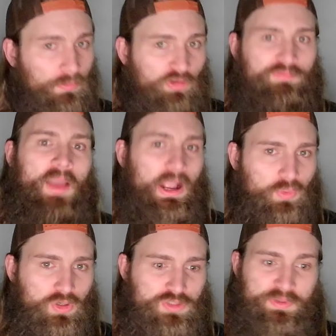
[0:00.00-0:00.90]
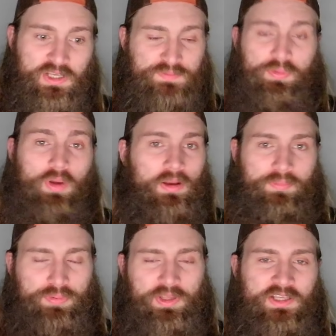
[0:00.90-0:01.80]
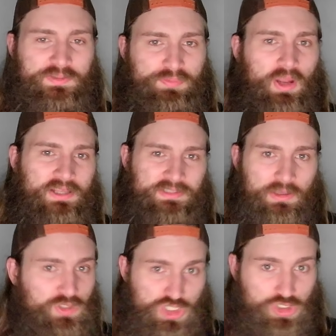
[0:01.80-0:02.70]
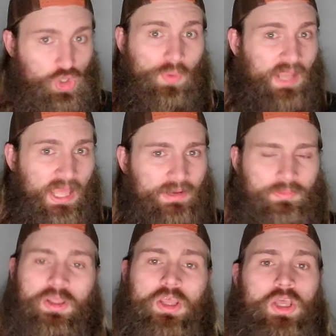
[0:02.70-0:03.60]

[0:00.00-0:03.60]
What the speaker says: move backwards because Prochazka was just going at him.